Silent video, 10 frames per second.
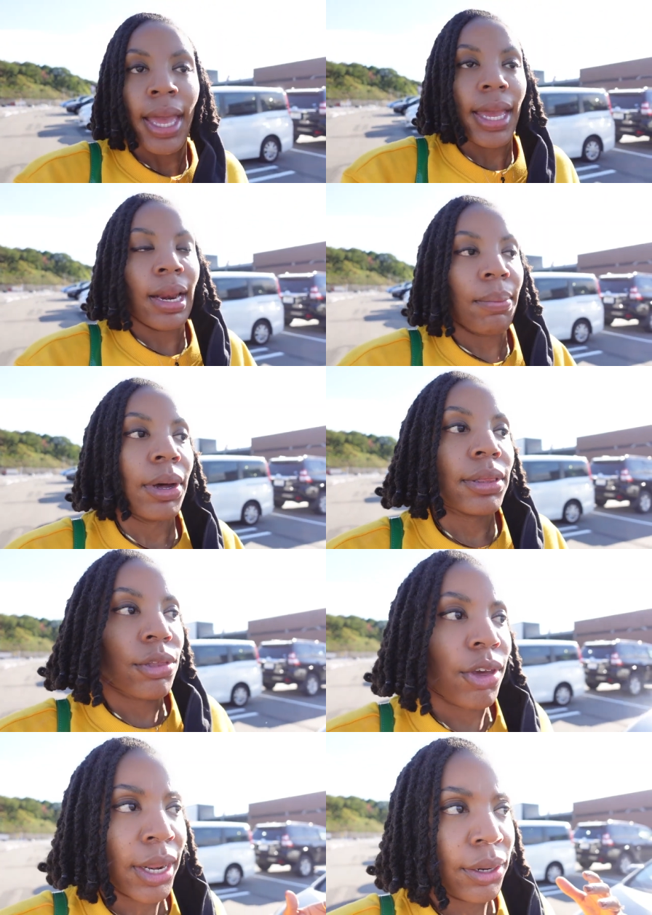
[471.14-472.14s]
And I'm also
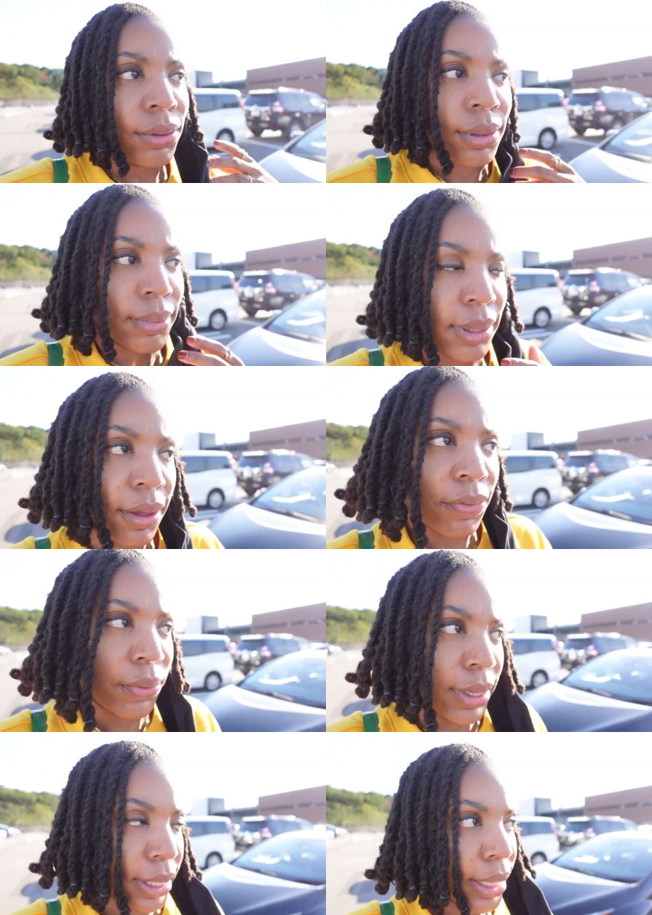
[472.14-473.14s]
trying to do some stuff
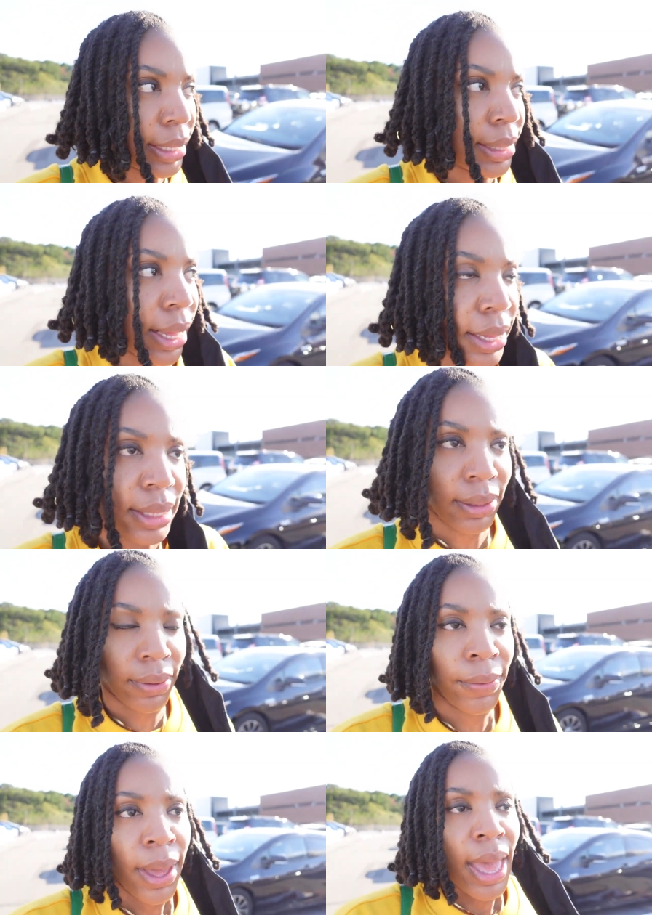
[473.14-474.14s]
with Say,
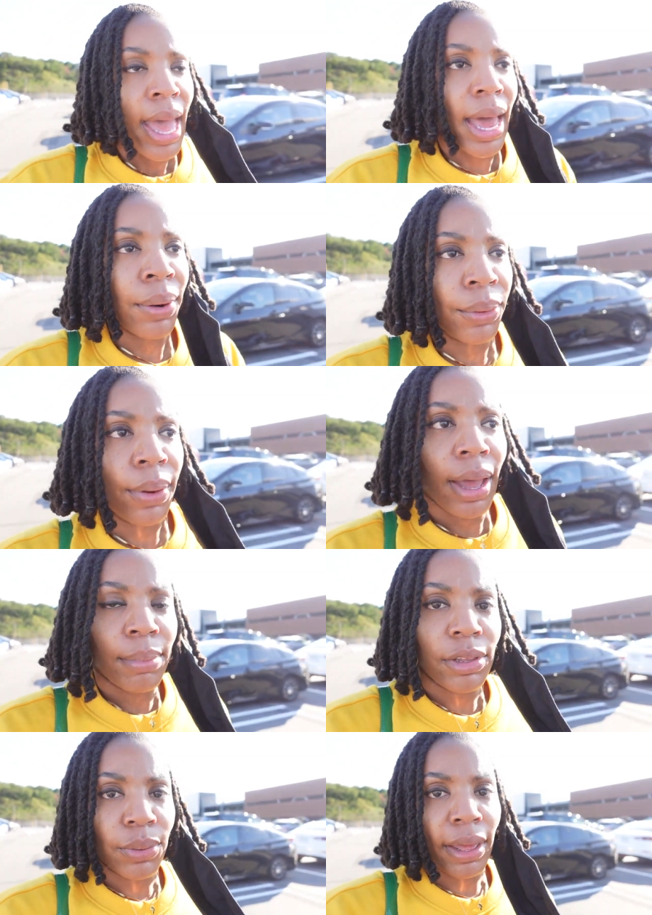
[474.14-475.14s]
so I don't know how
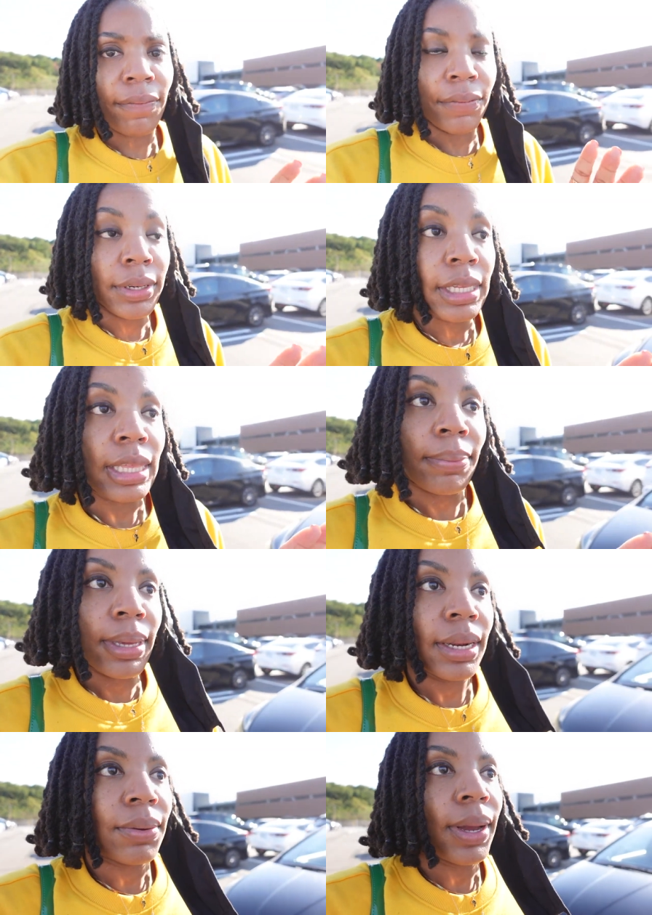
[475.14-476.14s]
much like footage I'm
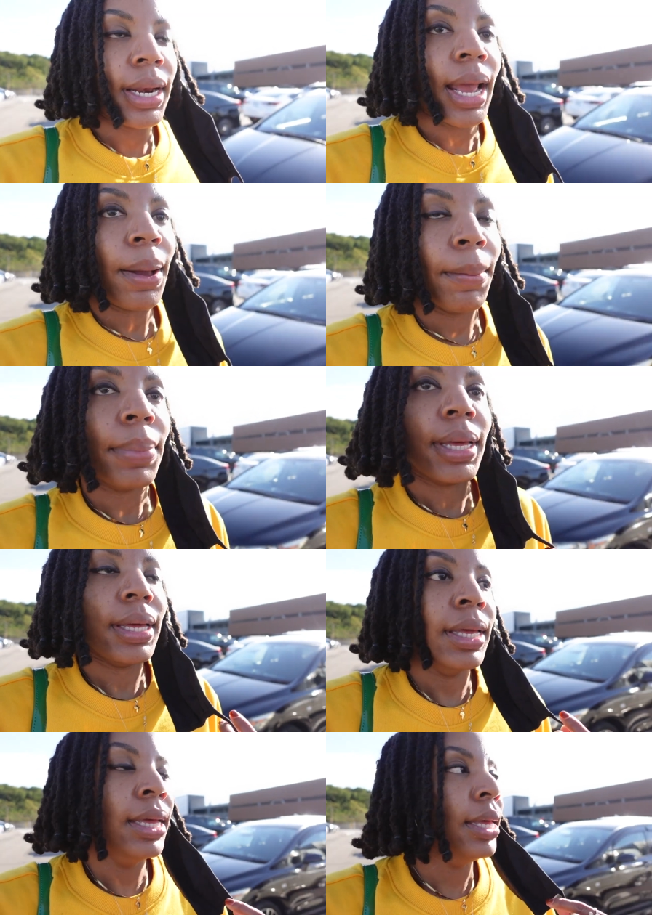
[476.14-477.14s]
getting right now, but
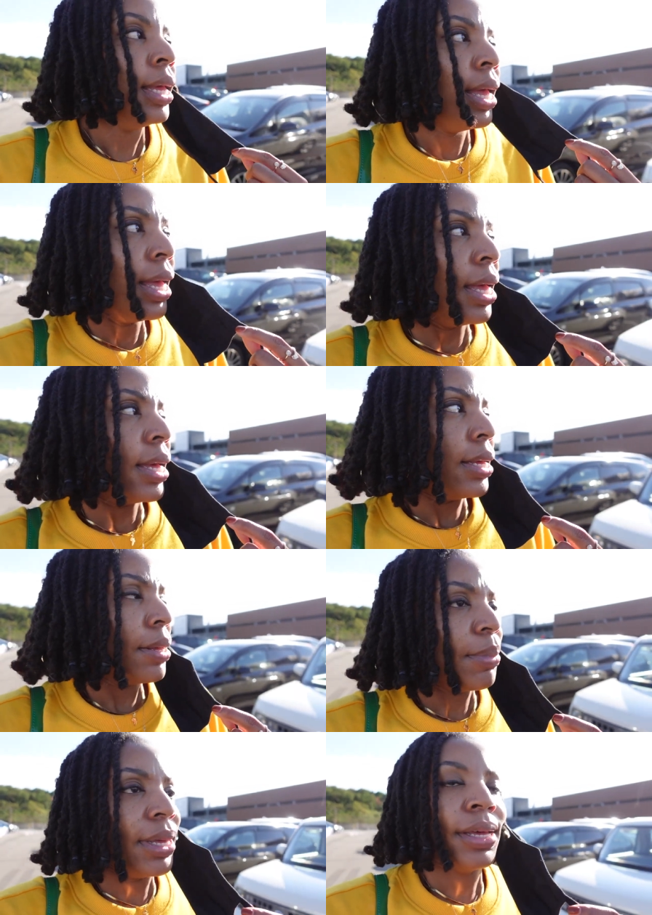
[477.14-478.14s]

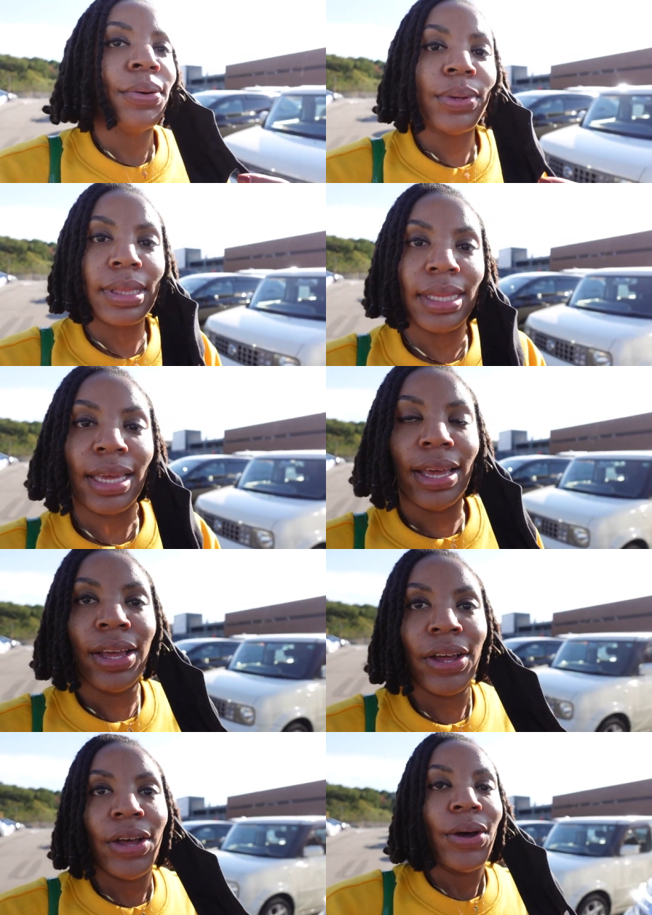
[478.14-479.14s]
we'll see.
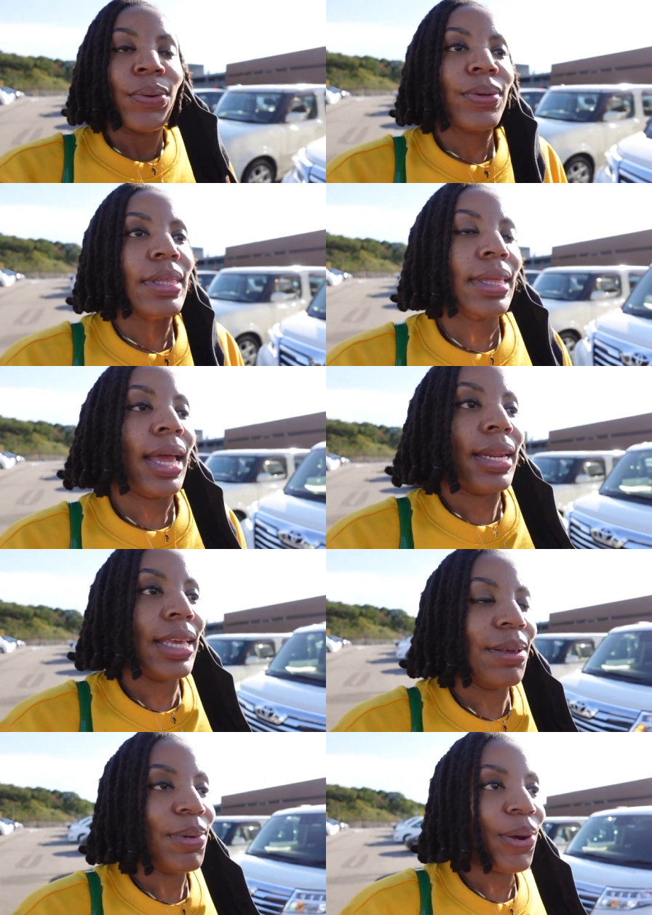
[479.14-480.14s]
We'll just kind of
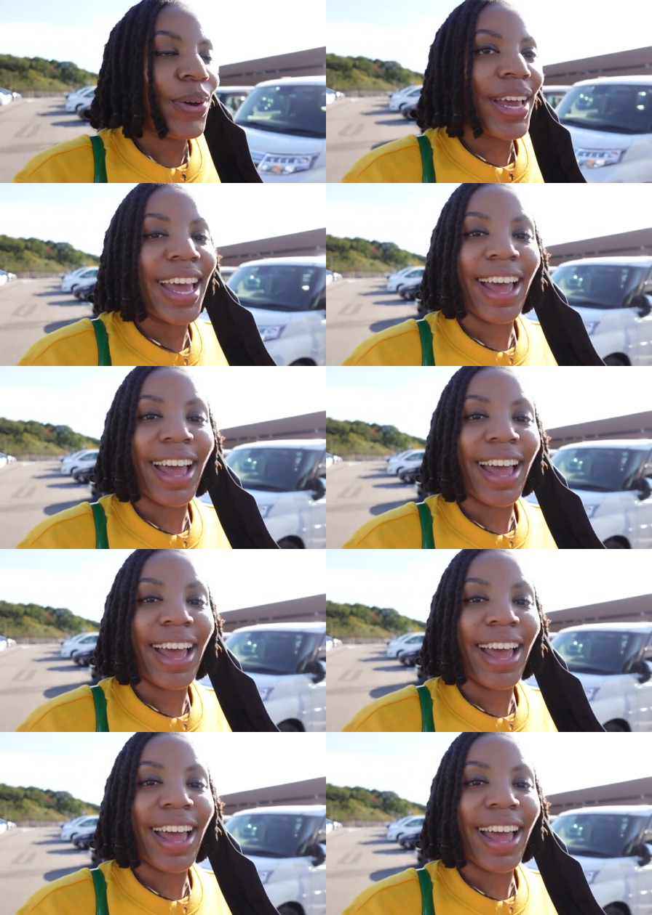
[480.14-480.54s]
keep going.